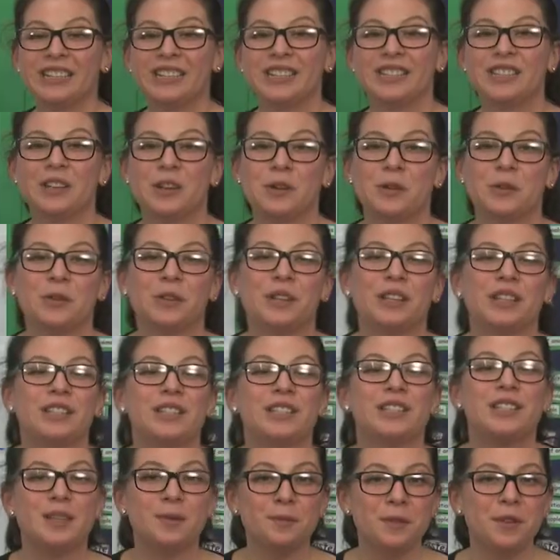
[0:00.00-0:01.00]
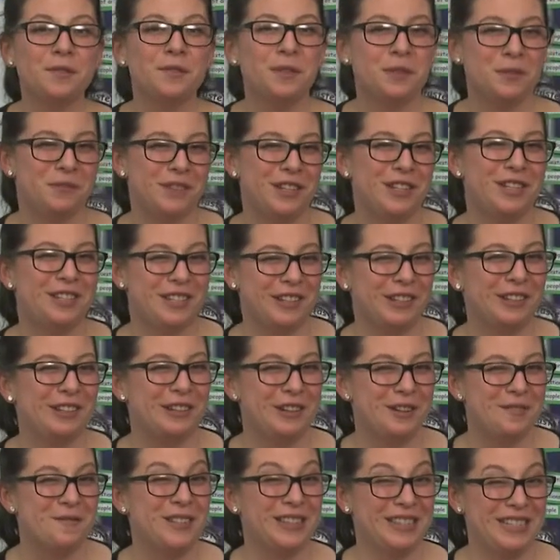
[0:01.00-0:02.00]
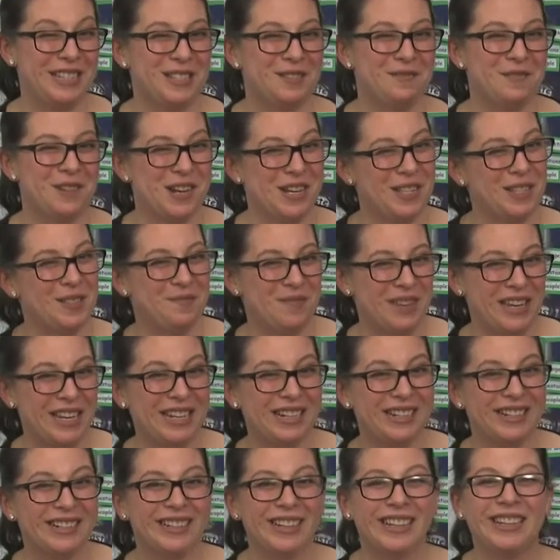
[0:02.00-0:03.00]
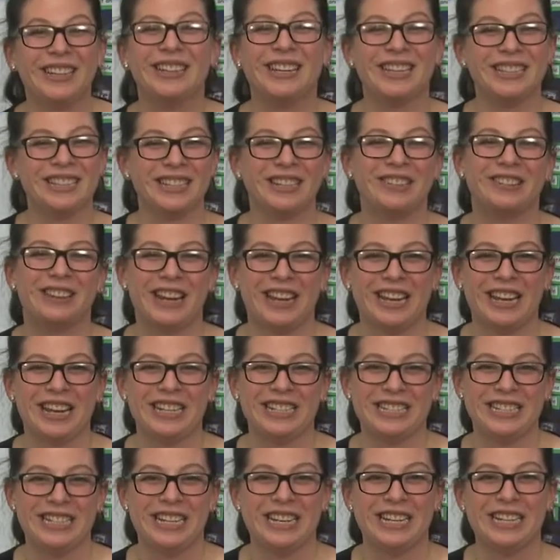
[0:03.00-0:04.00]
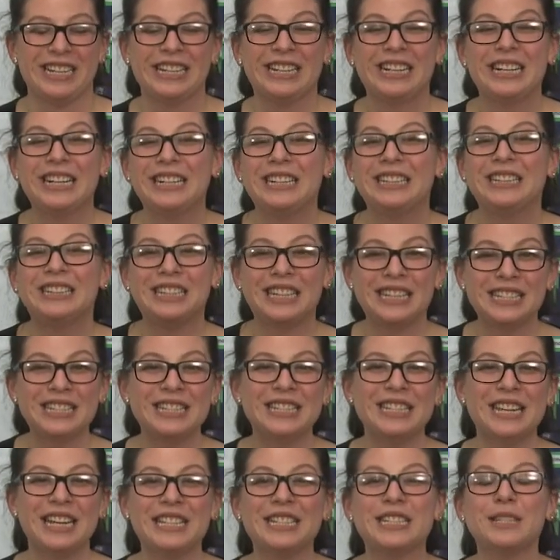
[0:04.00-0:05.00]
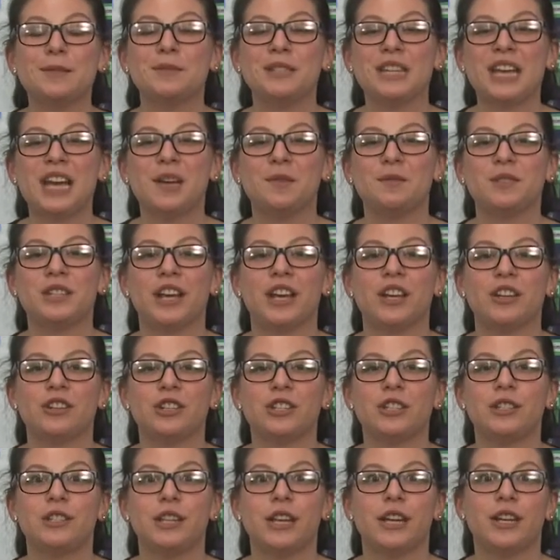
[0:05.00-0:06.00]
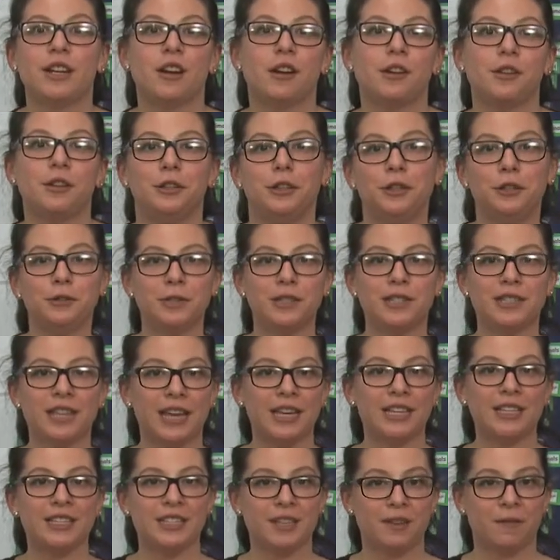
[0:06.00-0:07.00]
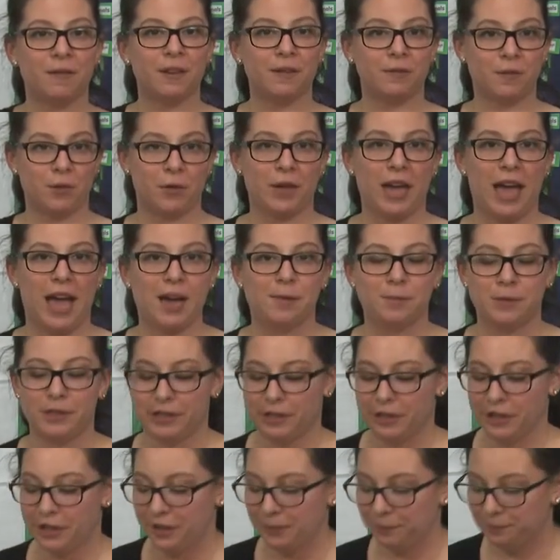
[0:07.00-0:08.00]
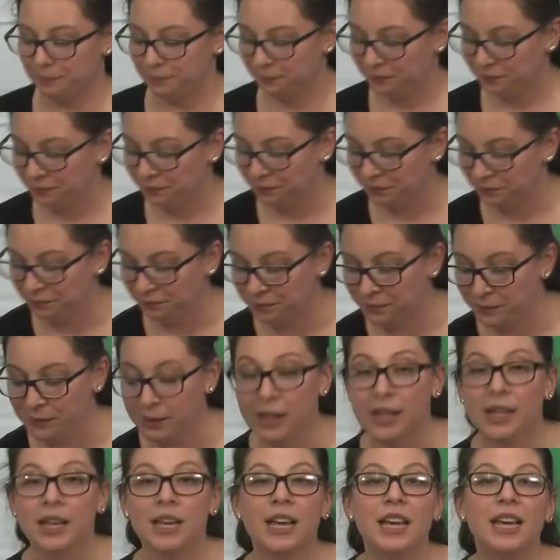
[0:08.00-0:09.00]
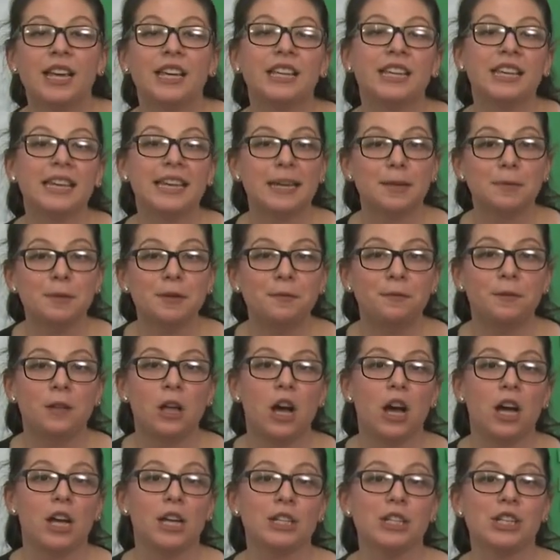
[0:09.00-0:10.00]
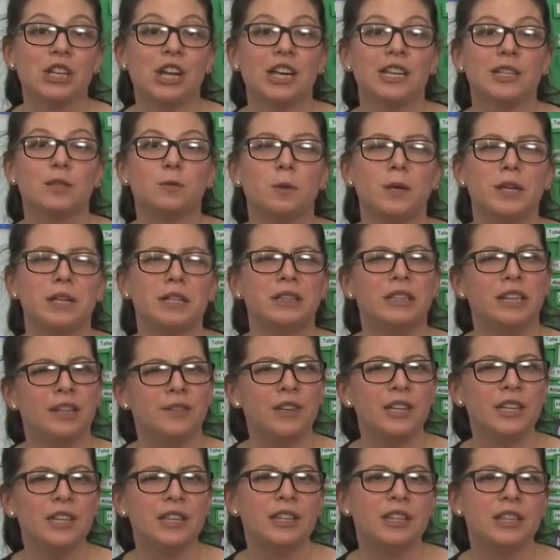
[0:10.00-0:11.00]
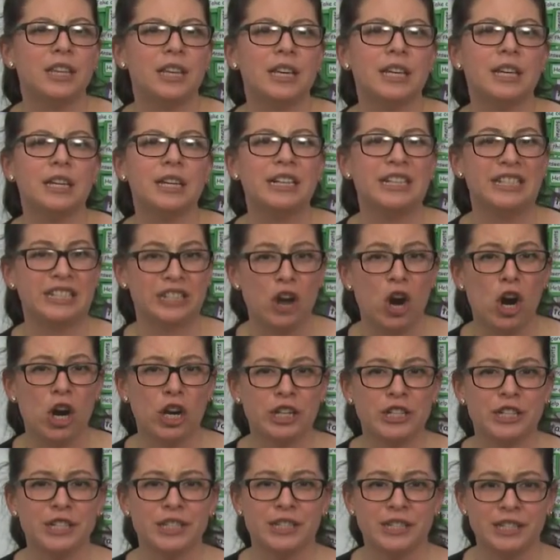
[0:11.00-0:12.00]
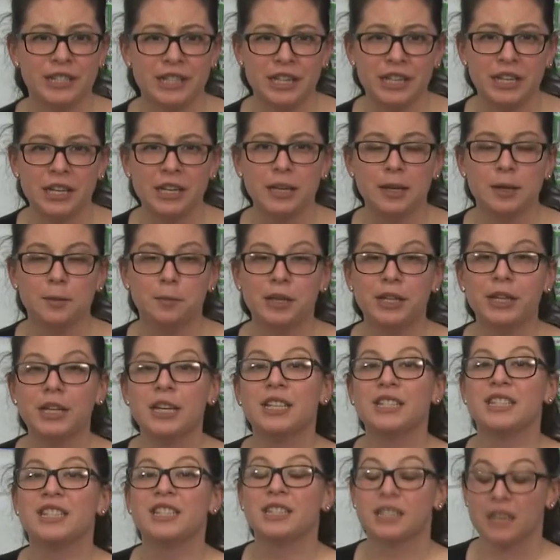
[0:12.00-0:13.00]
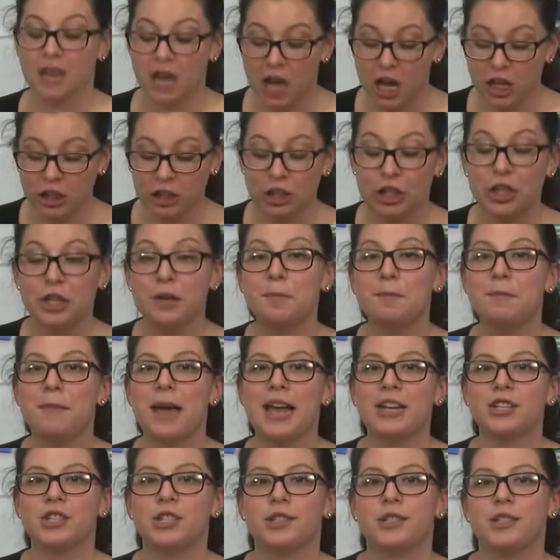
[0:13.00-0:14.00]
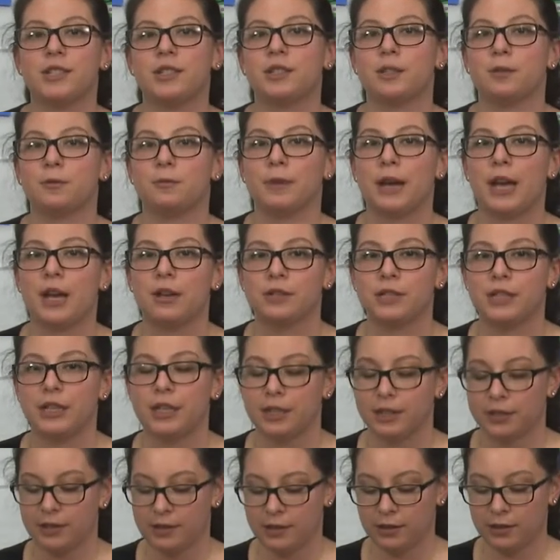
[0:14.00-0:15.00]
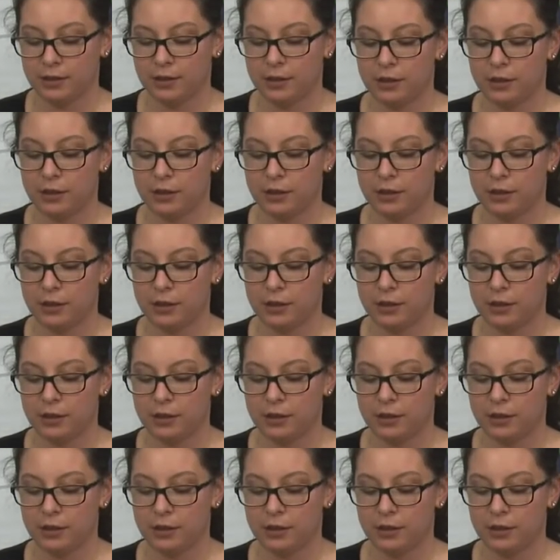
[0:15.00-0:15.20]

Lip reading: So some of you need to learn what these words mean, and that's a great idea. Let's take some time to understand our new scientific vocabulary. Camouflage is when a living thing is hard to see because its color matches its surroundings.